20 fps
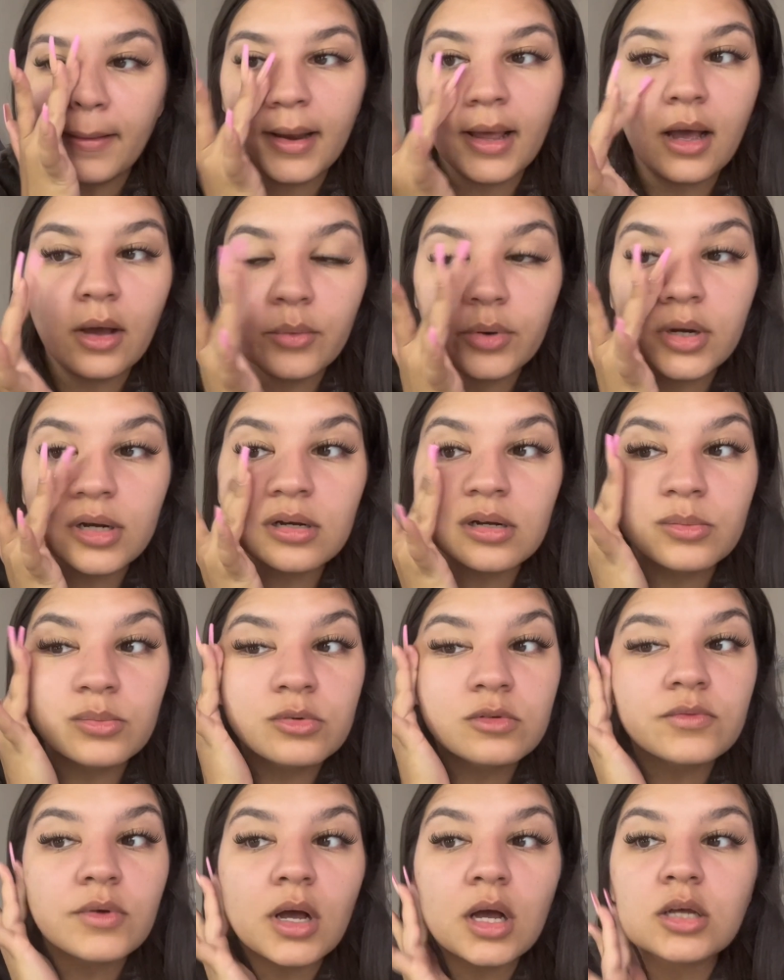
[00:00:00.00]
now we're gonna
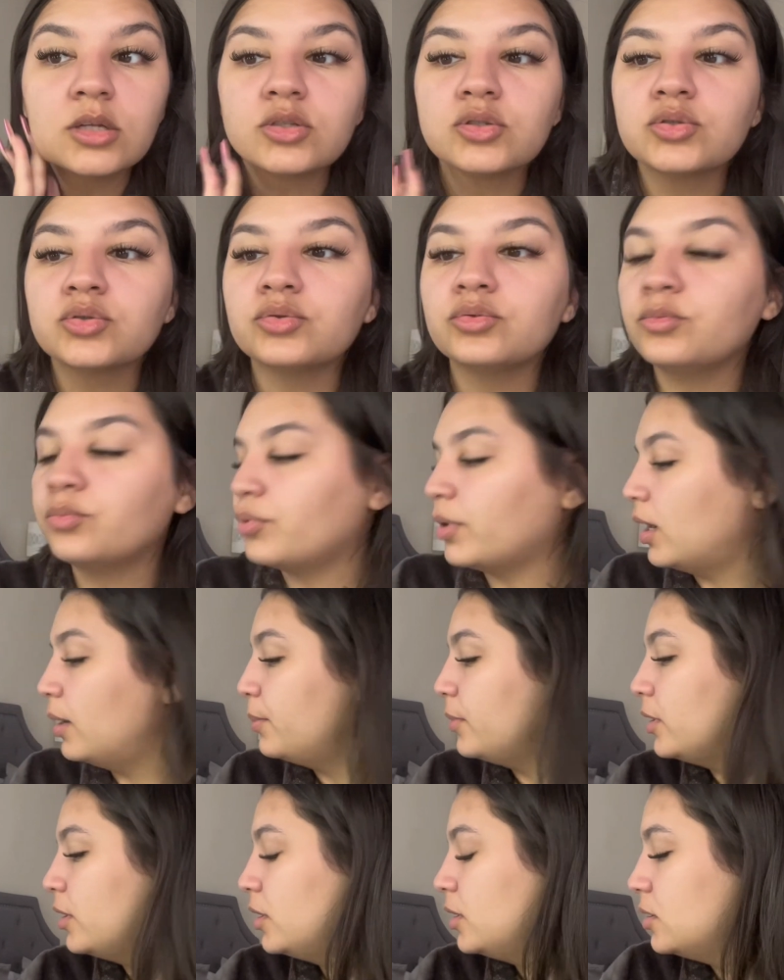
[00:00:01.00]
move on to
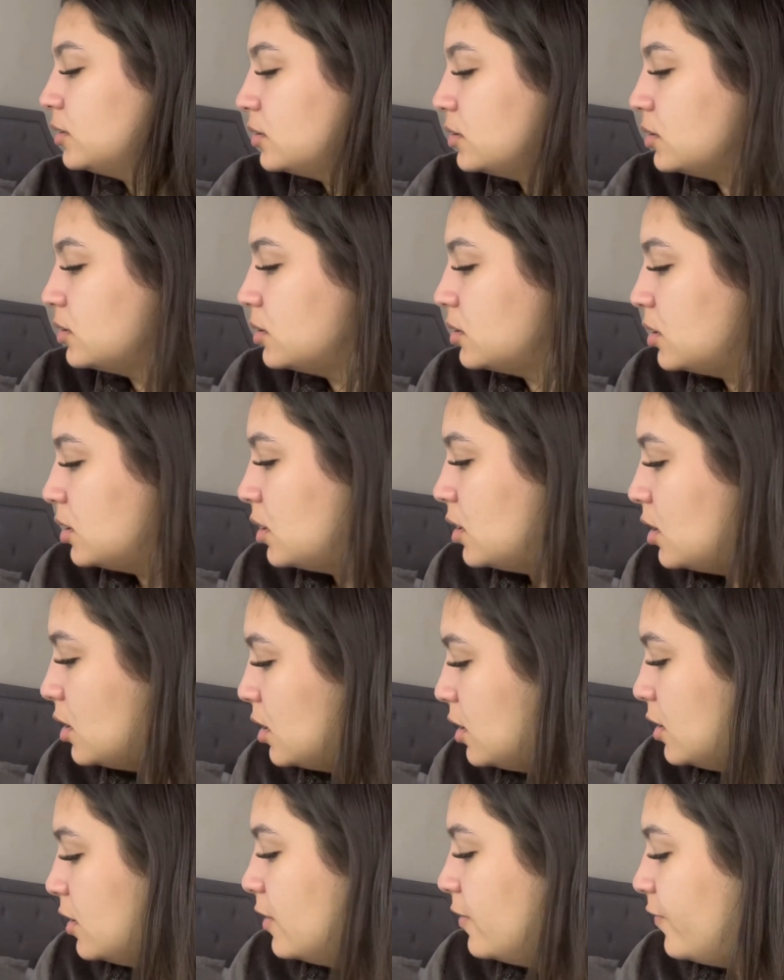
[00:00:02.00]
primer.
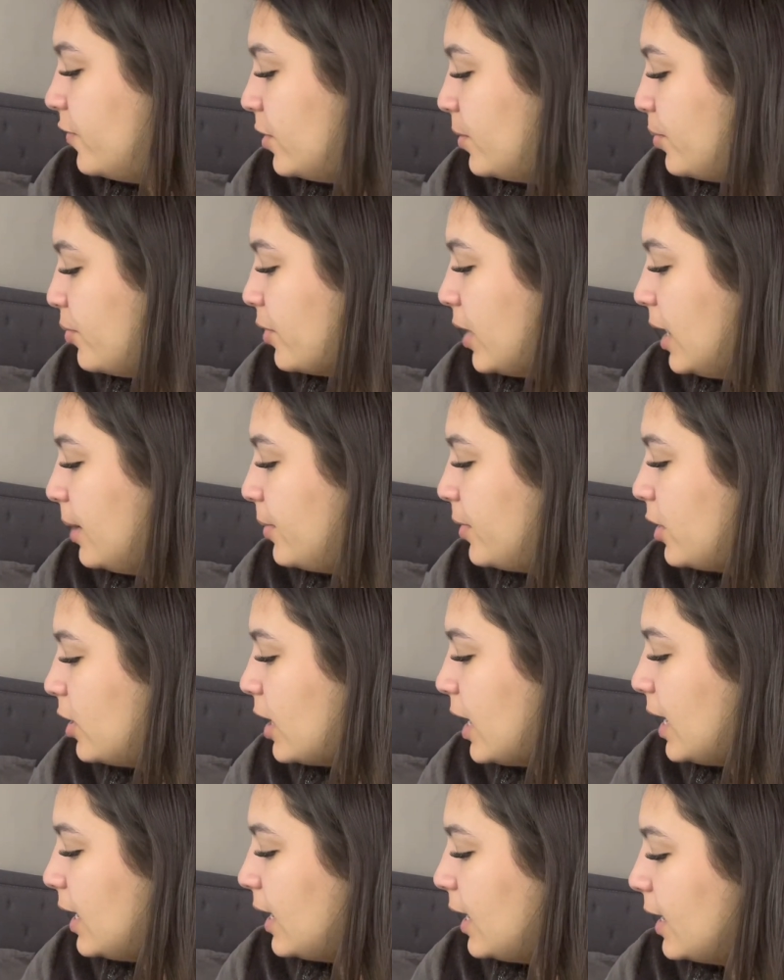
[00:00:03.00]
For
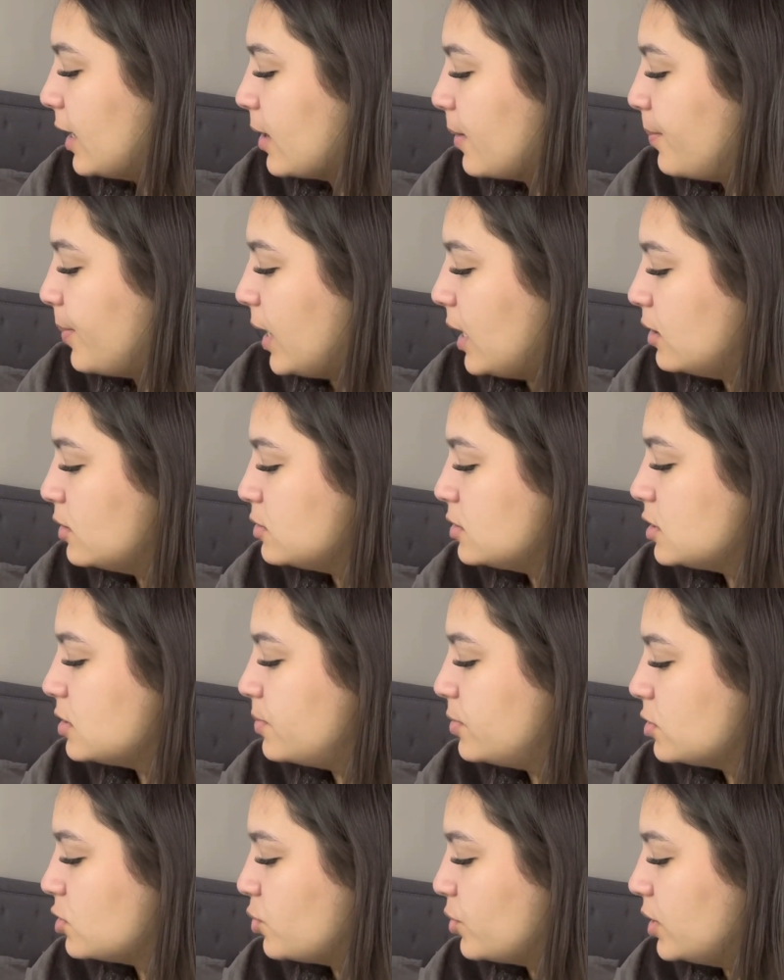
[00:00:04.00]
primer, I like bounce
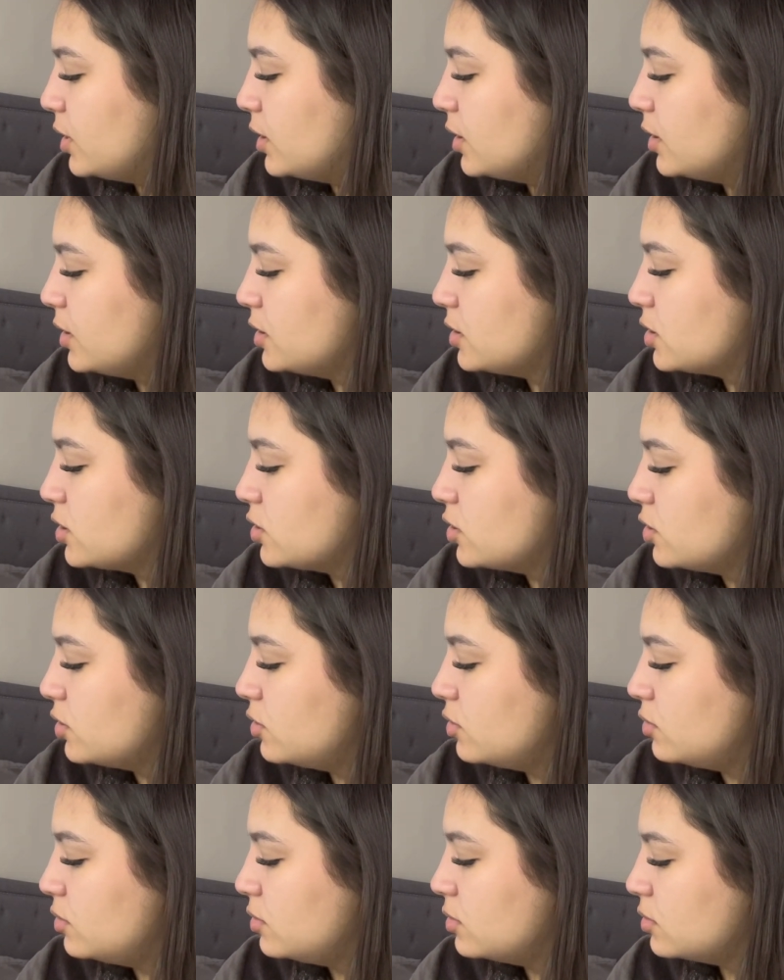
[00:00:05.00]
between these
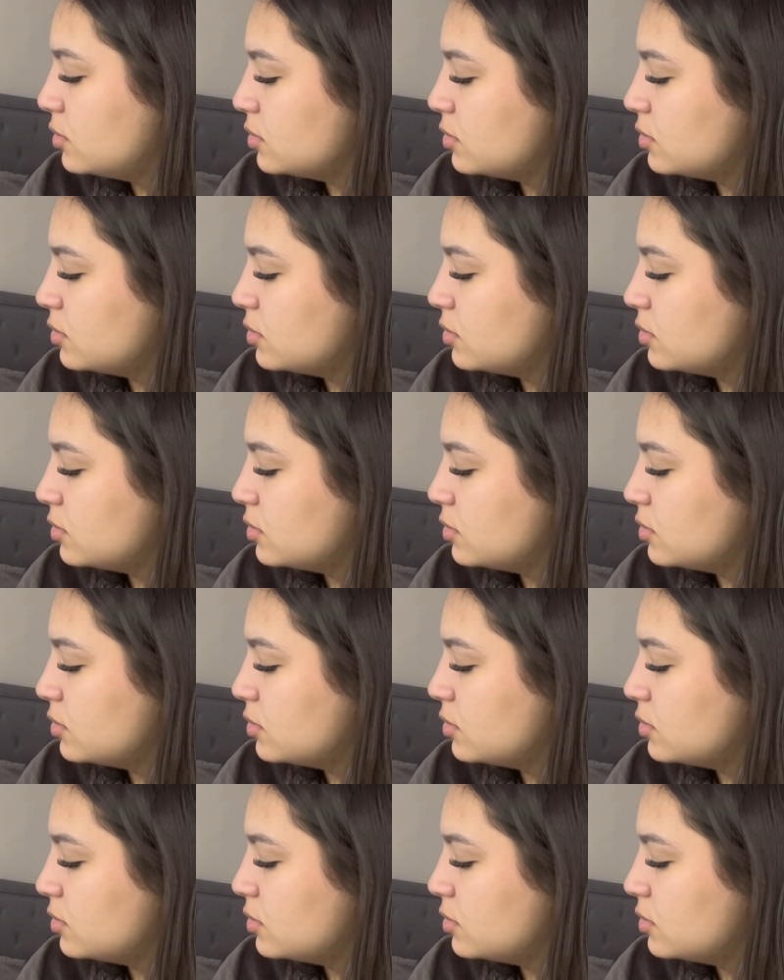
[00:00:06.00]
two